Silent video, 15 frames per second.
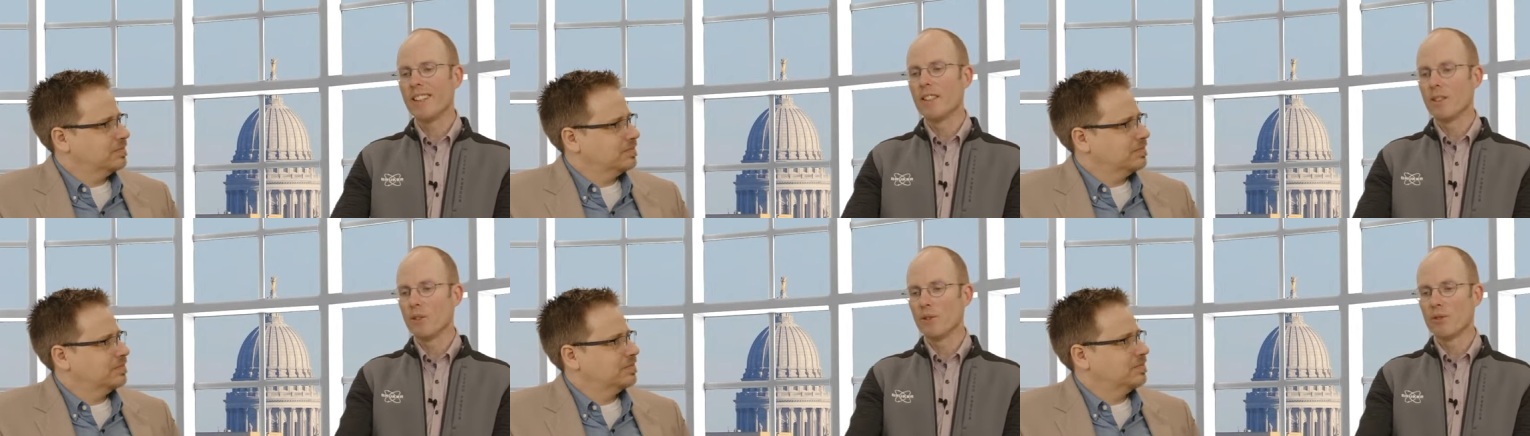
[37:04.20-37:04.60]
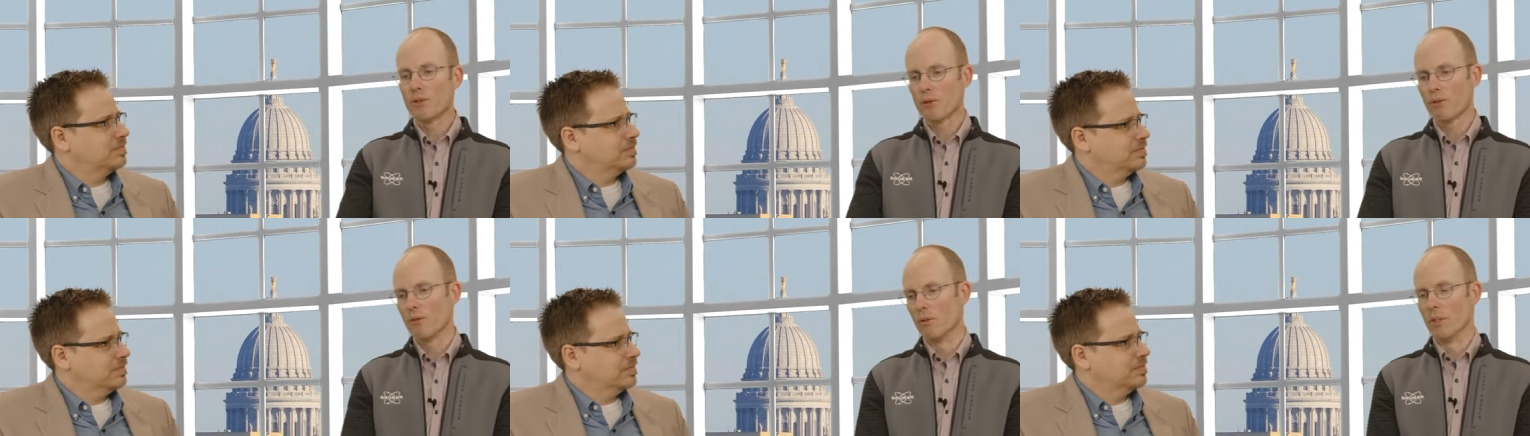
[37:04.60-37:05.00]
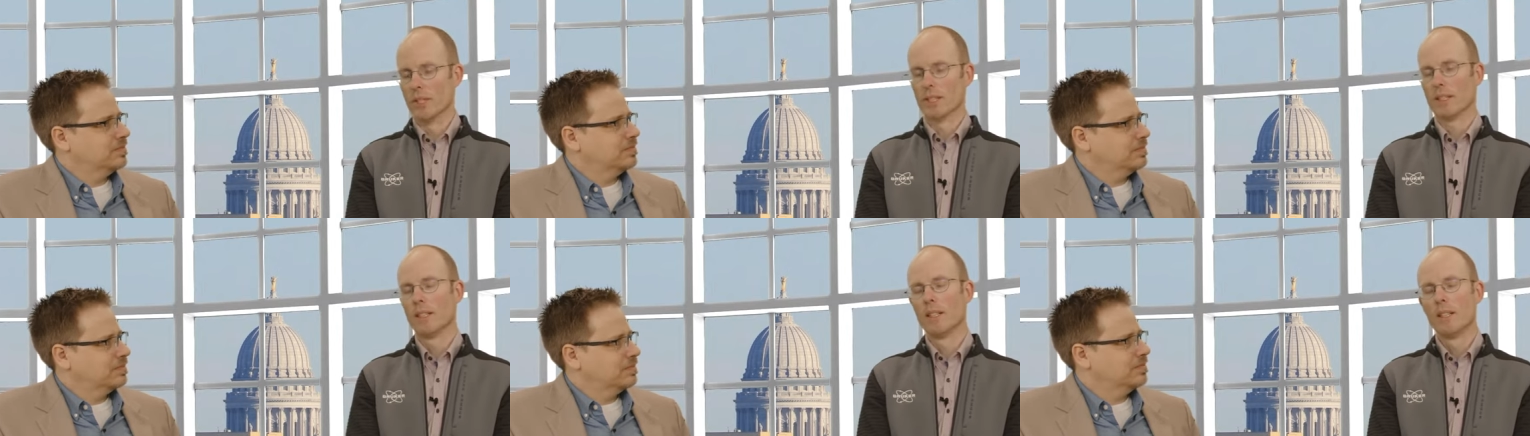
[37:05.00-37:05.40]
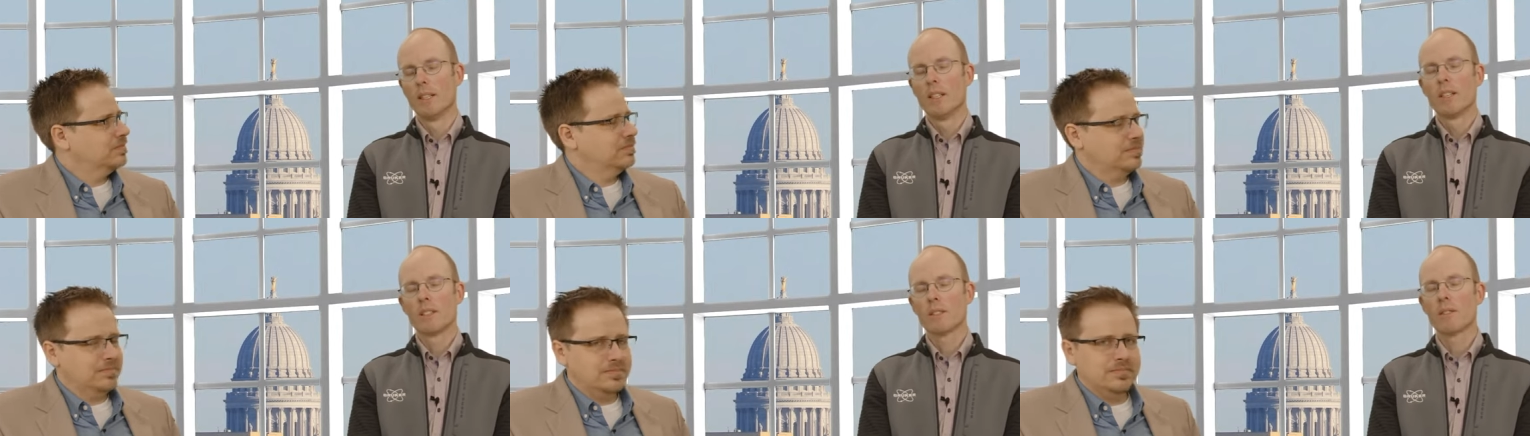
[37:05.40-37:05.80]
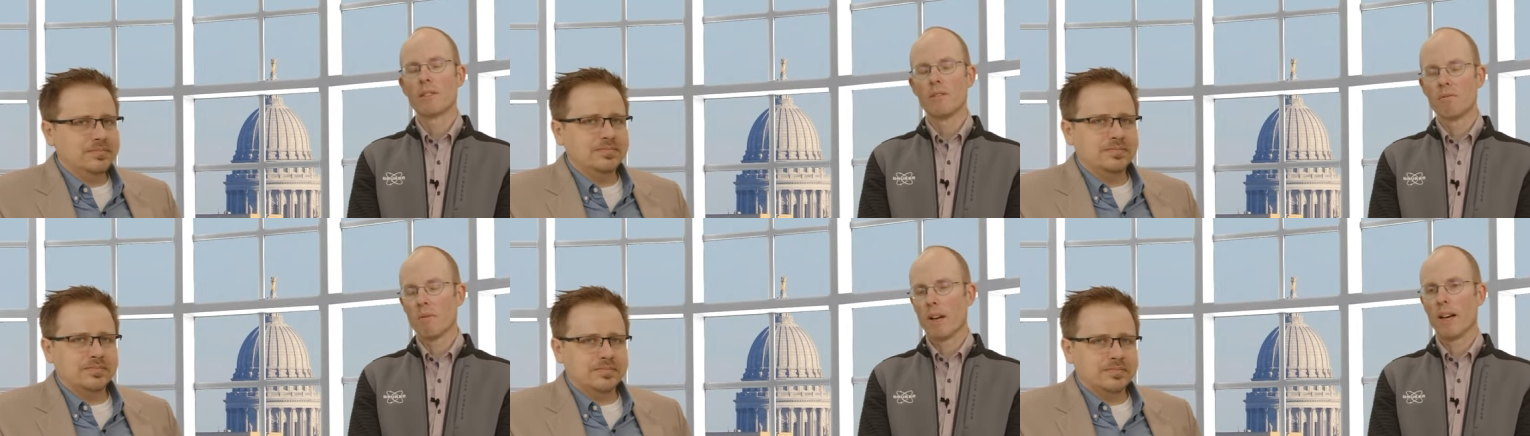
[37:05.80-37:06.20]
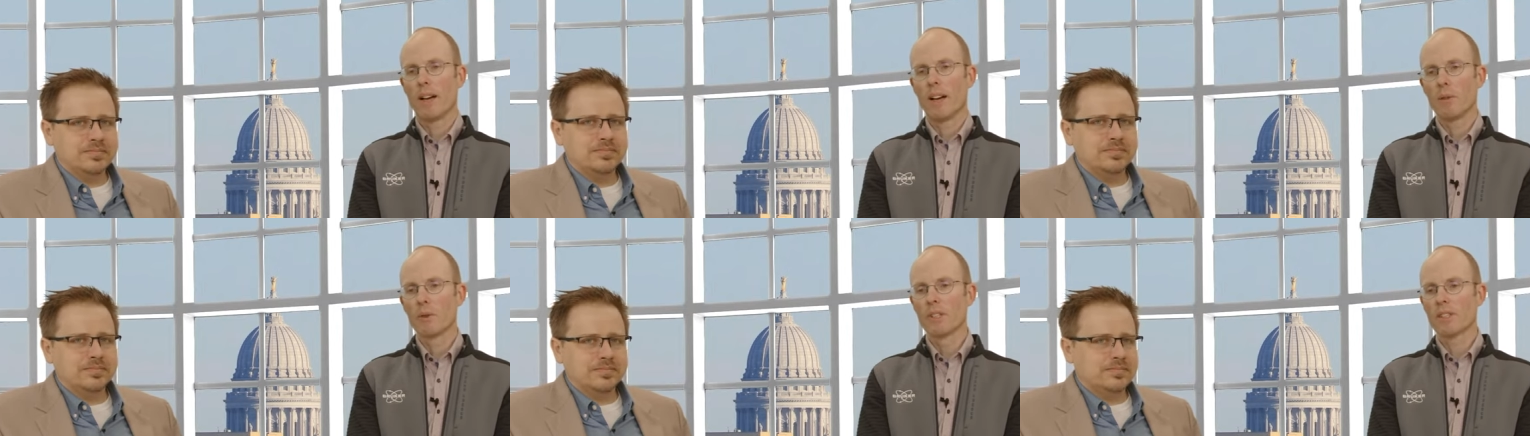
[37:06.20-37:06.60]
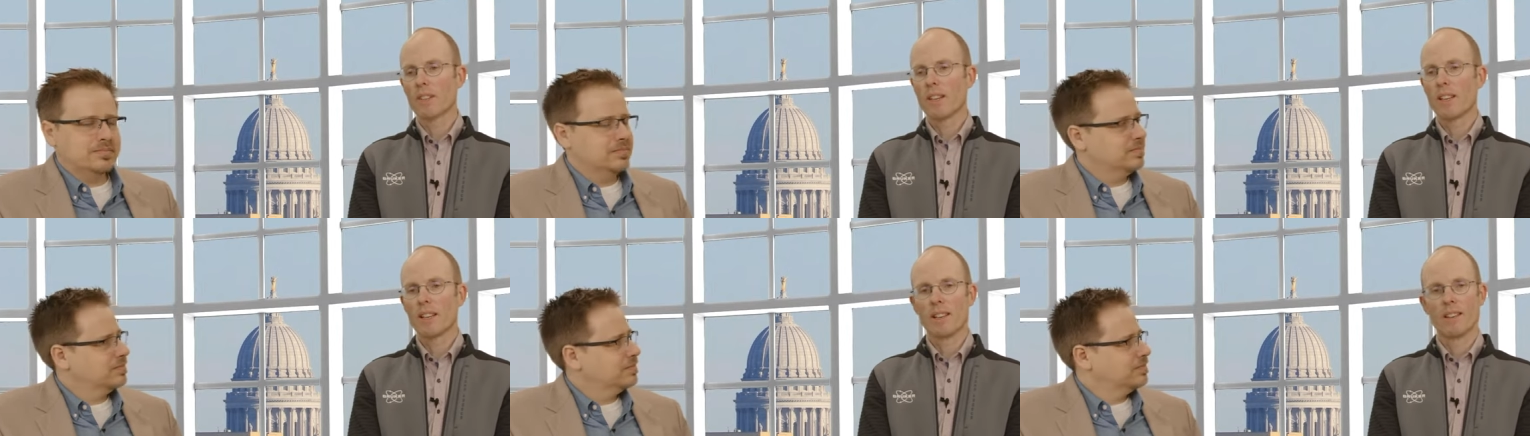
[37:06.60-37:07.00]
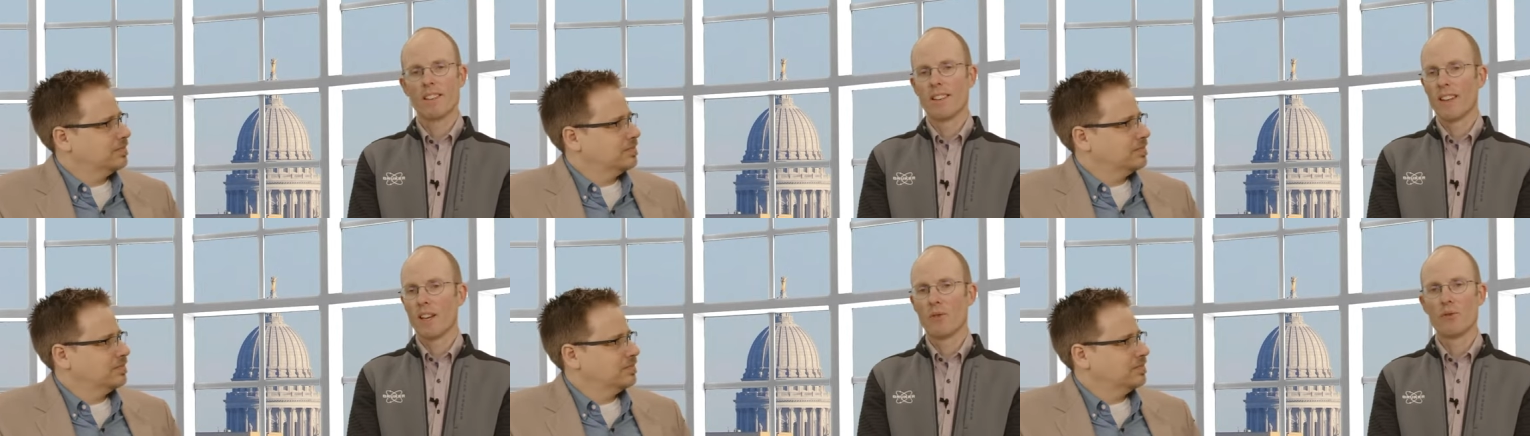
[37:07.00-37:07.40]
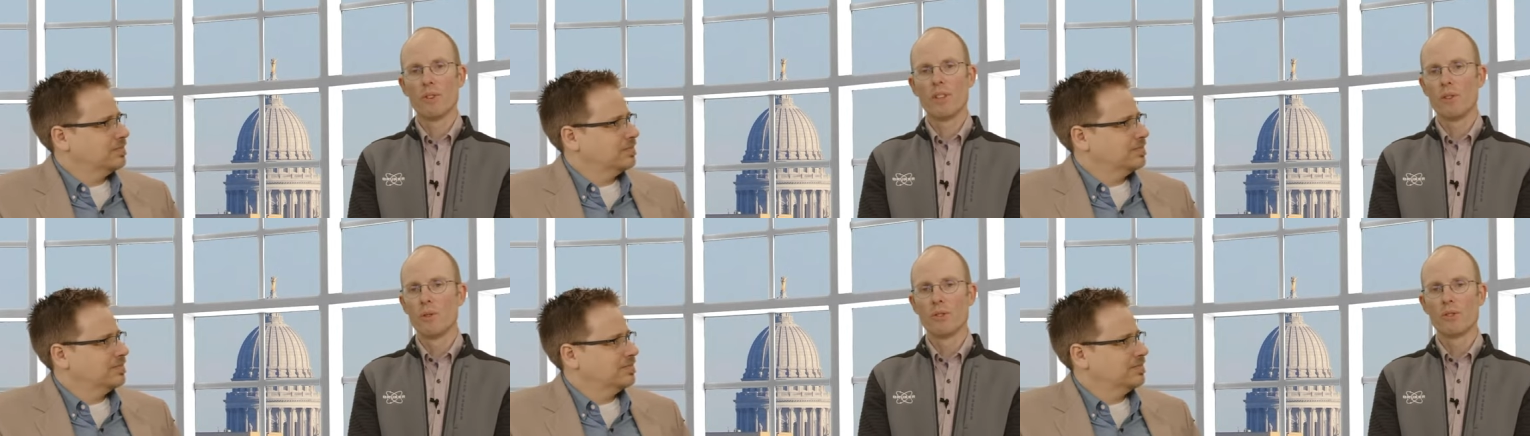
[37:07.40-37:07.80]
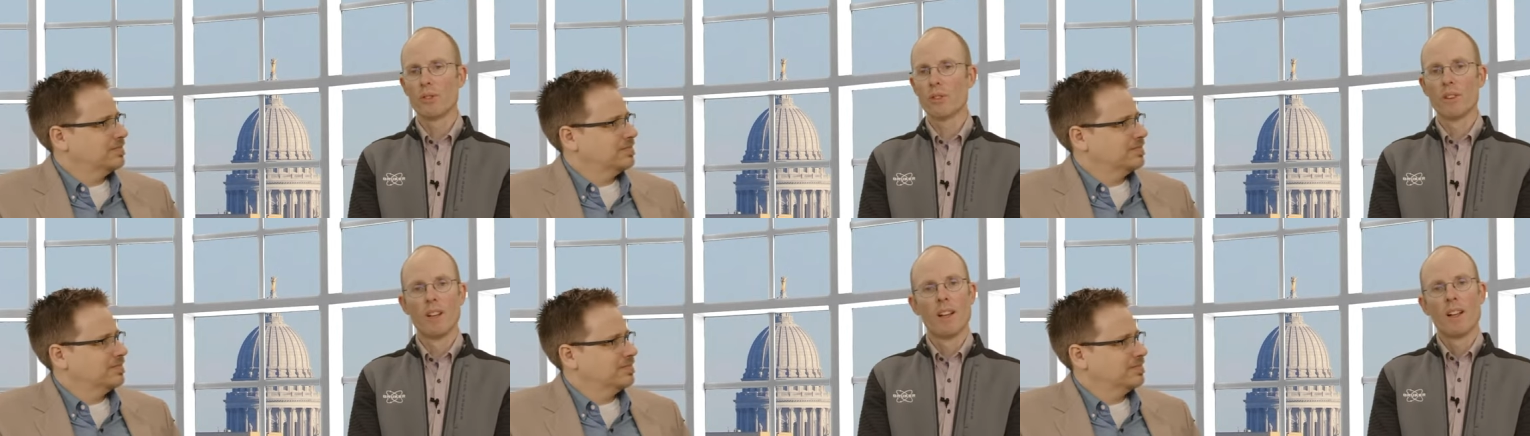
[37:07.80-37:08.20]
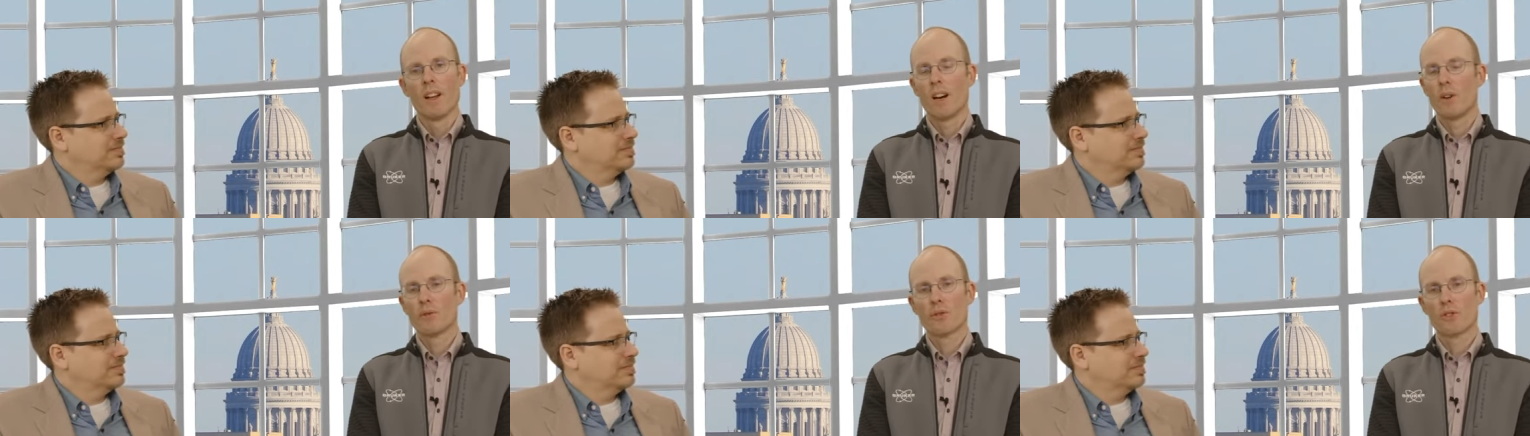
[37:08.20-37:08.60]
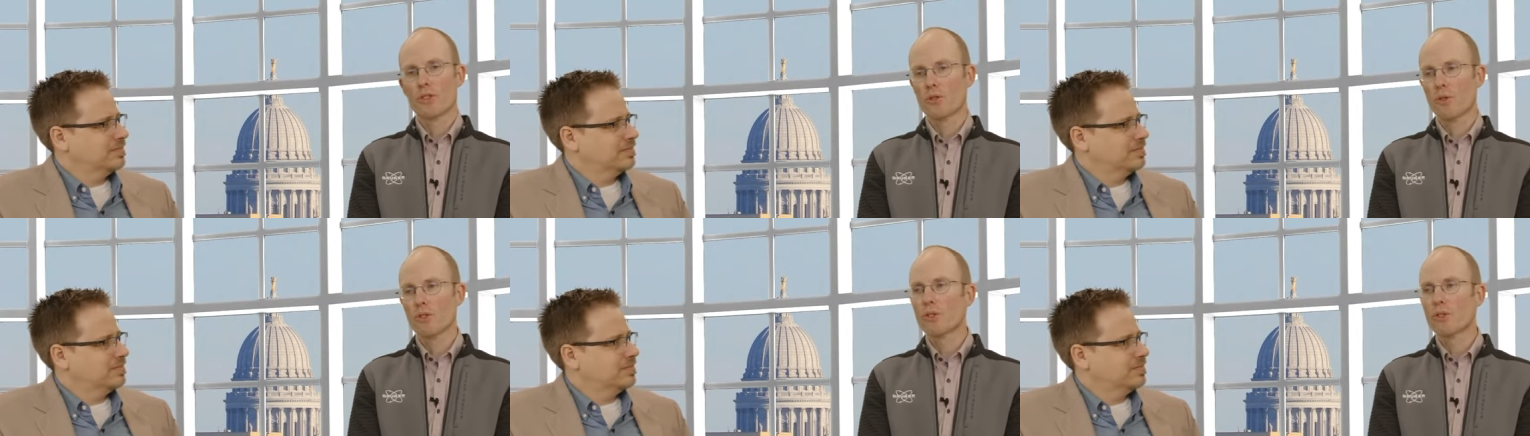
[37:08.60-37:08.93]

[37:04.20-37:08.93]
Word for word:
Speaker 1: you through. I would say every user, after short